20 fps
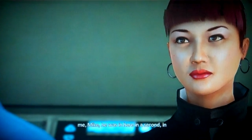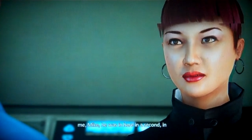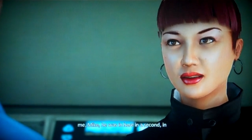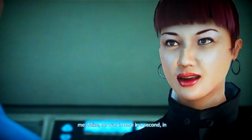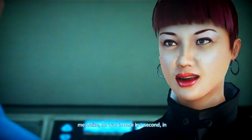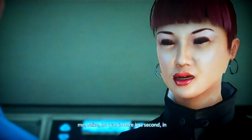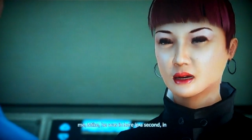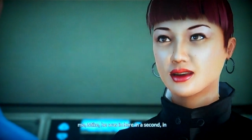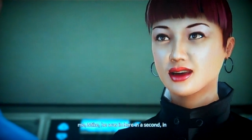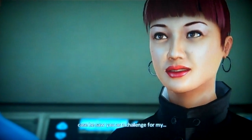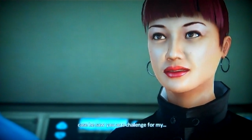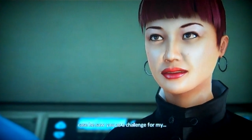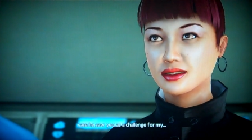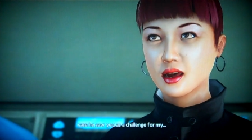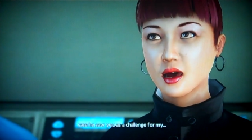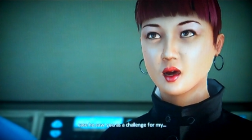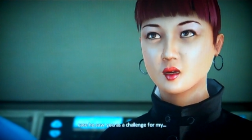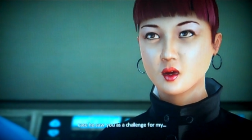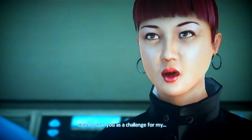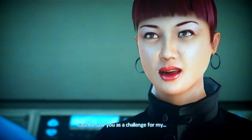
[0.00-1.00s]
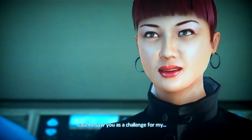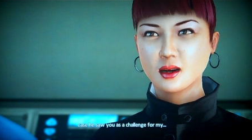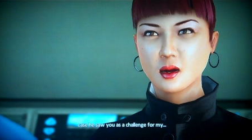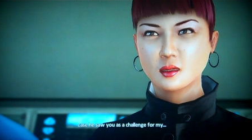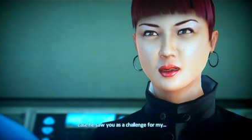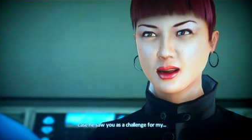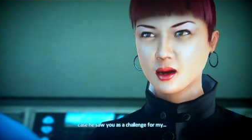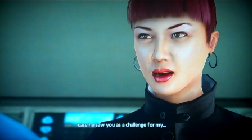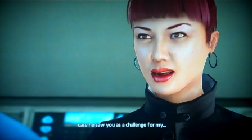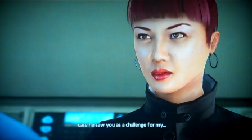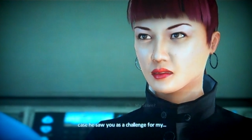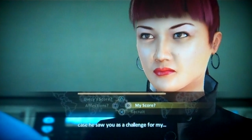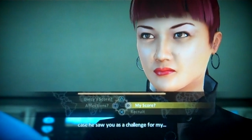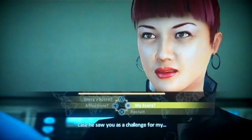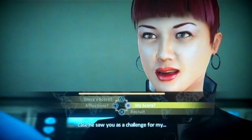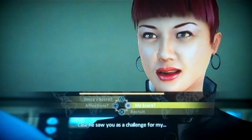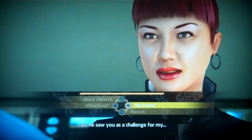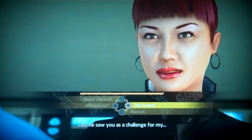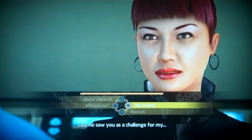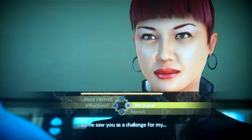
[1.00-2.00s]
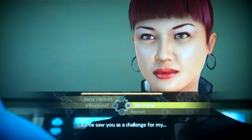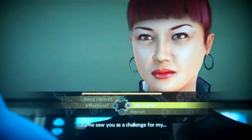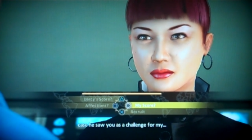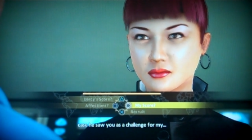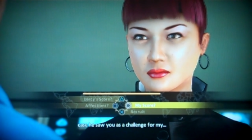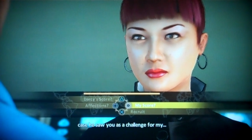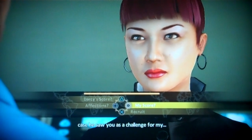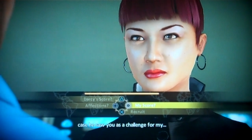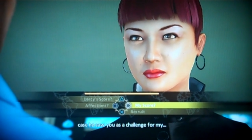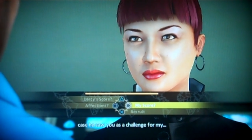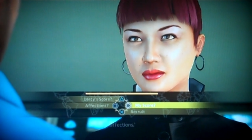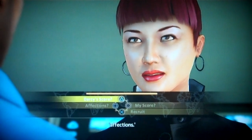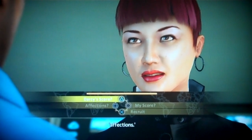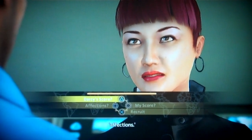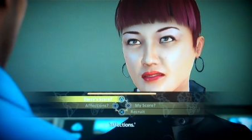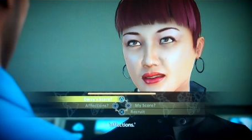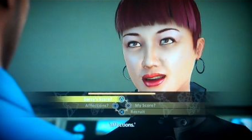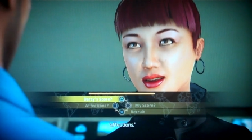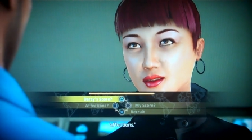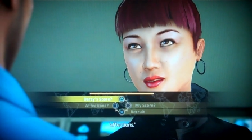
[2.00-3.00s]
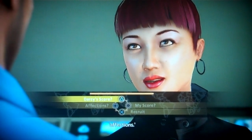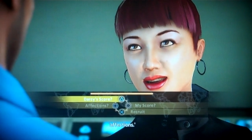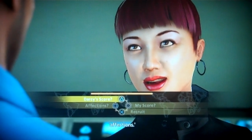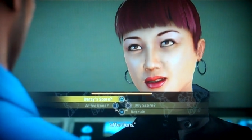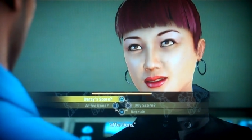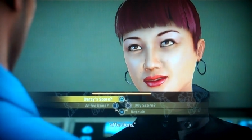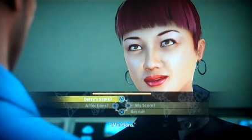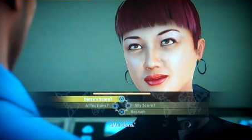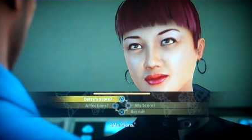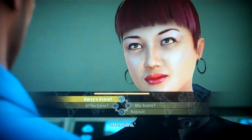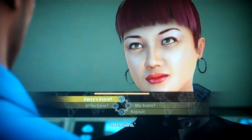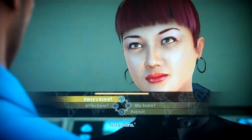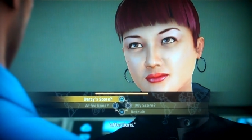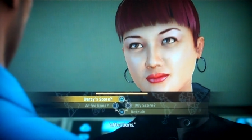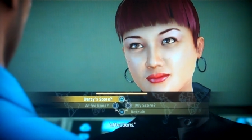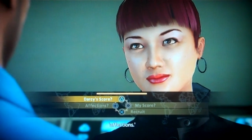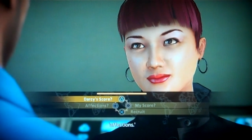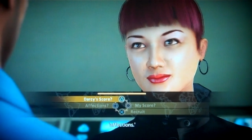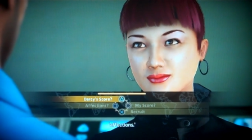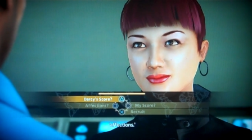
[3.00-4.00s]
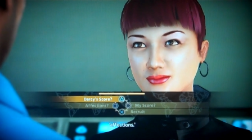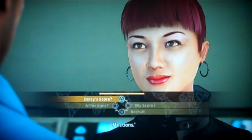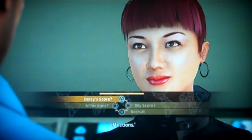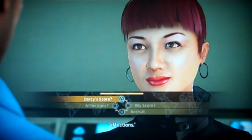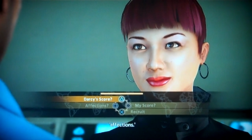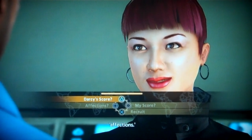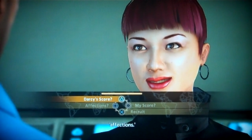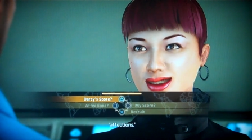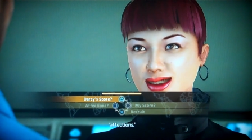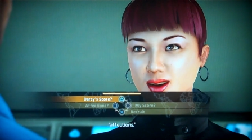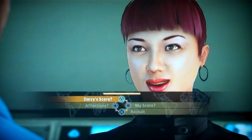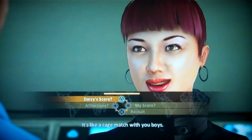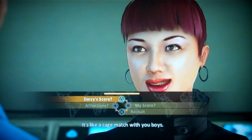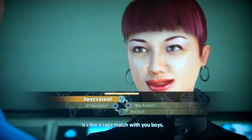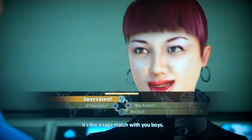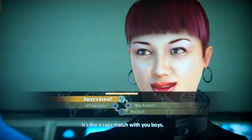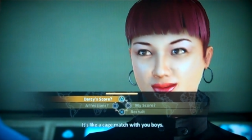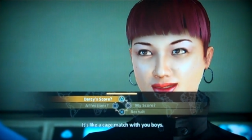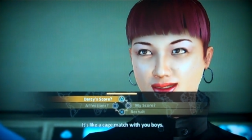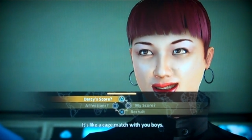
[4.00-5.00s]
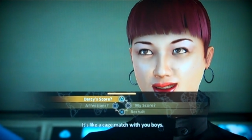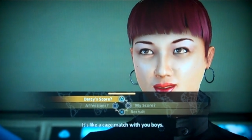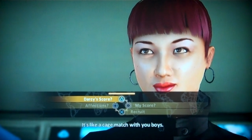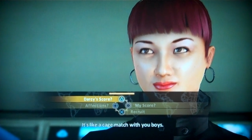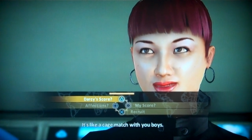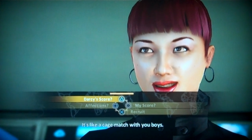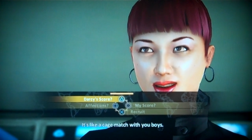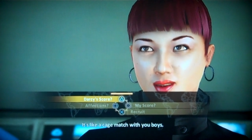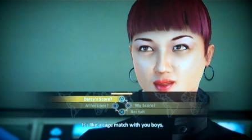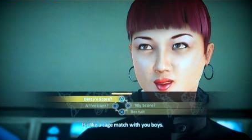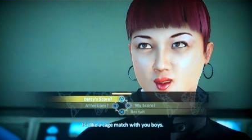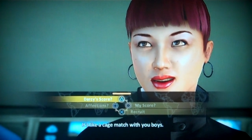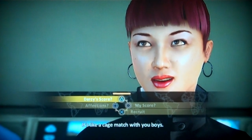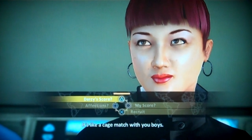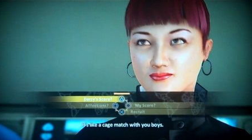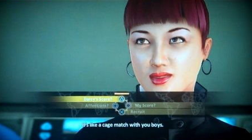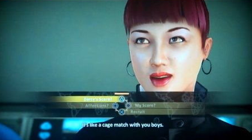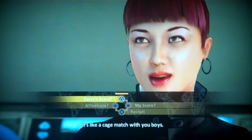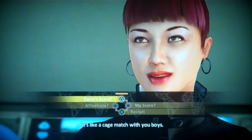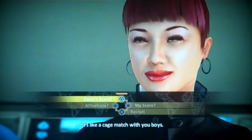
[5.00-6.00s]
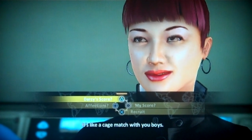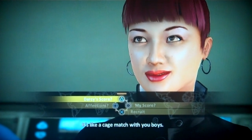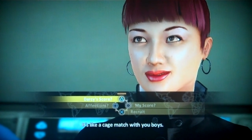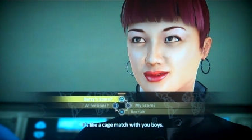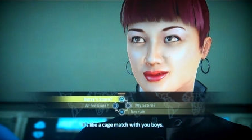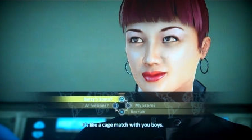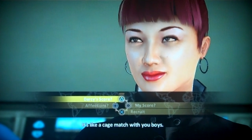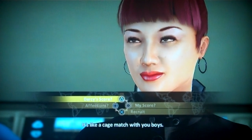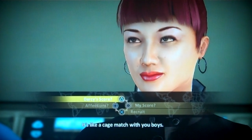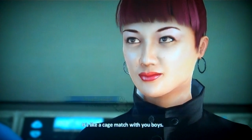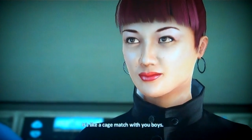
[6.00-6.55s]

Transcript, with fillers: Damn. In case he saw you as a challenge for my affections. It's like a cage match with you boys.